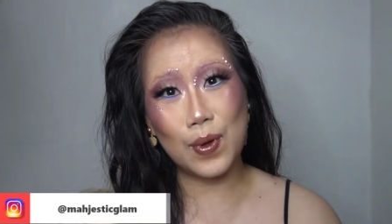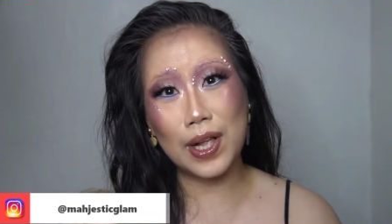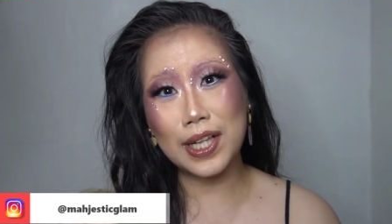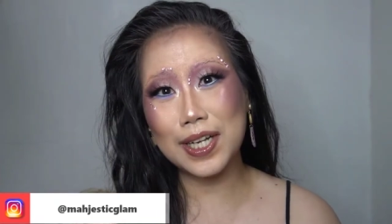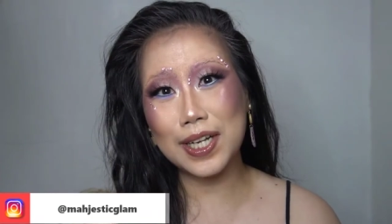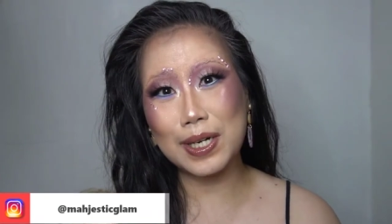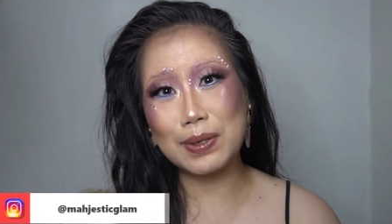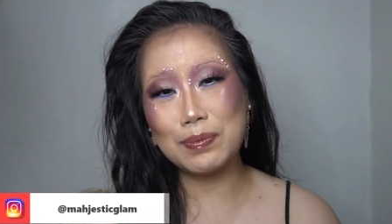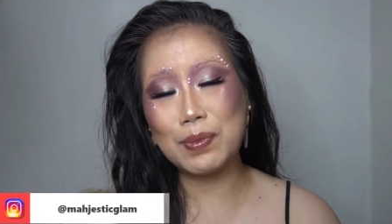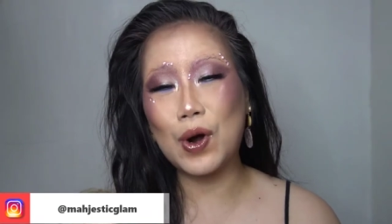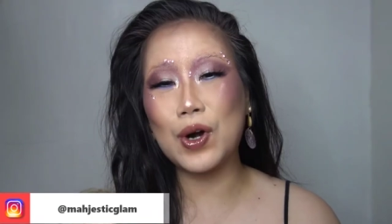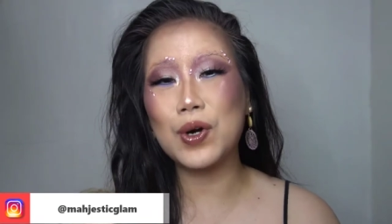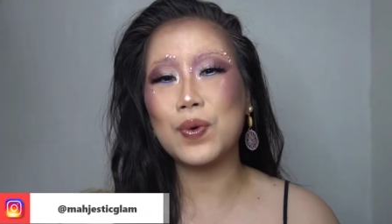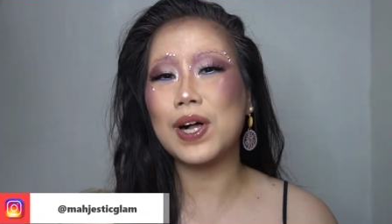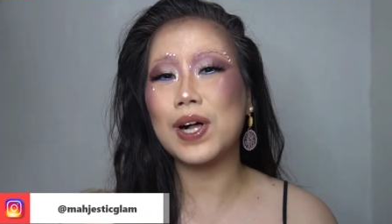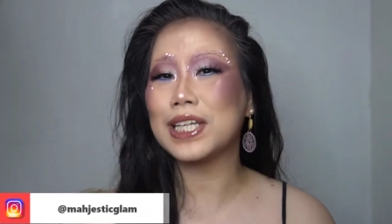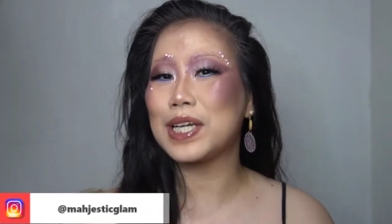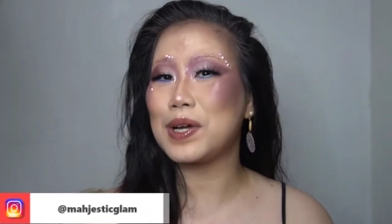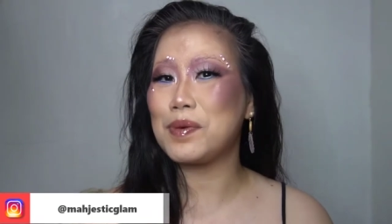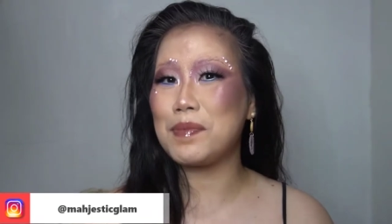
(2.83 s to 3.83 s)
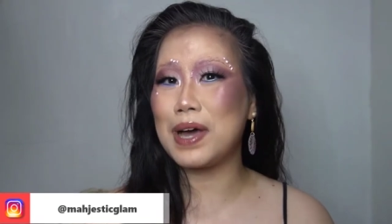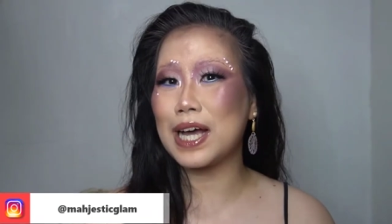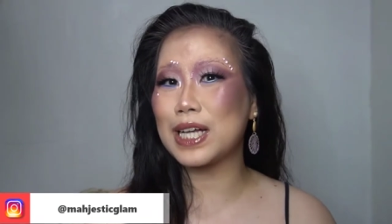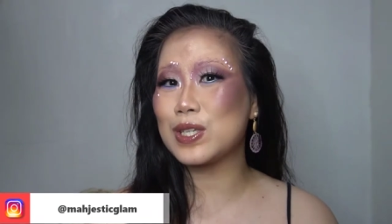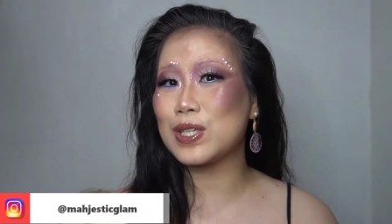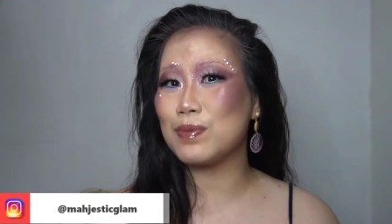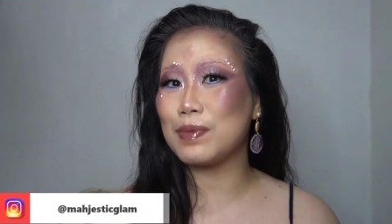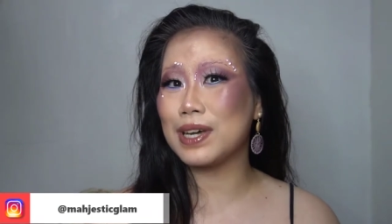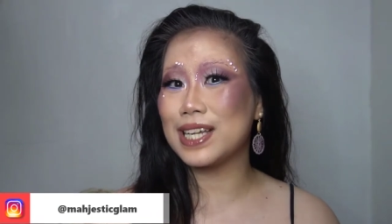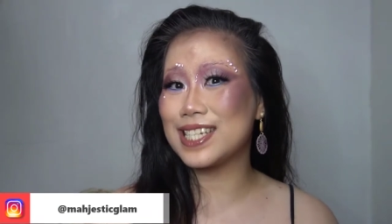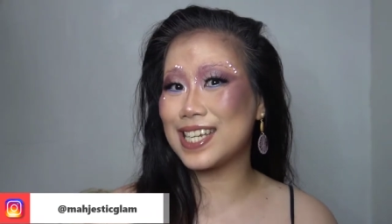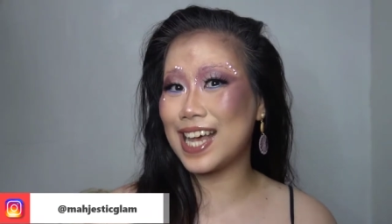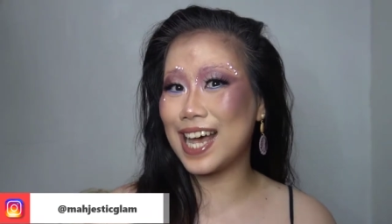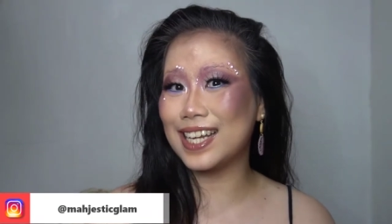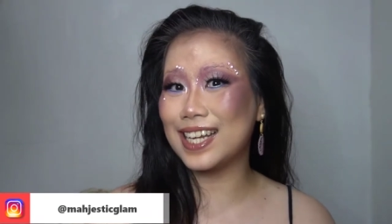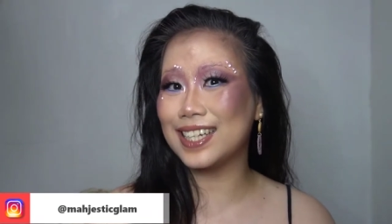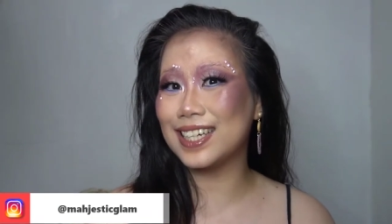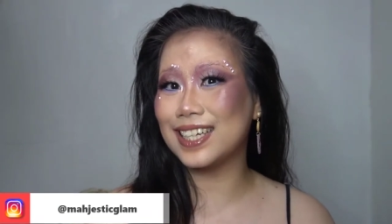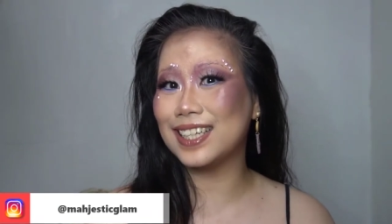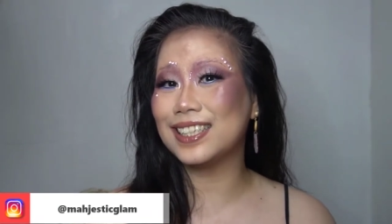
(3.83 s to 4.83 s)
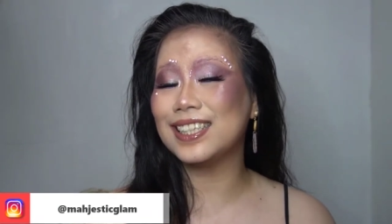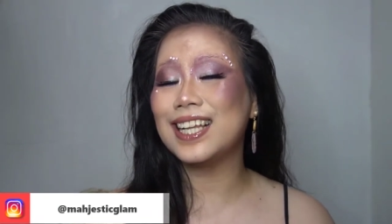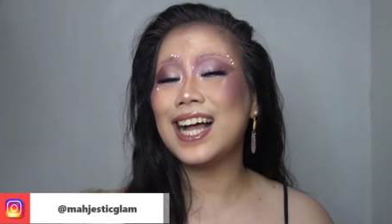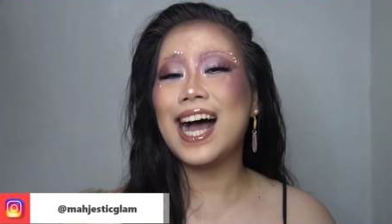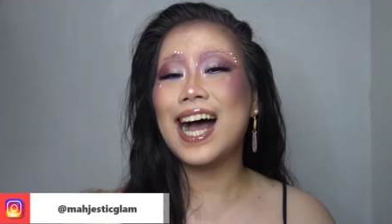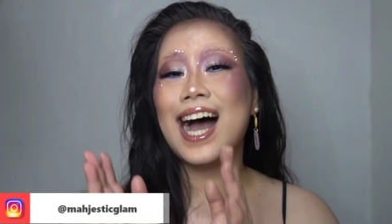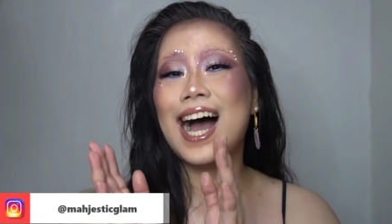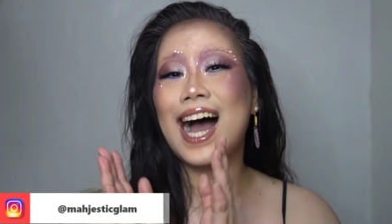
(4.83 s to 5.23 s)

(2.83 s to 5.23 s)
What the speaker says: Welcome or welcome back to my channel.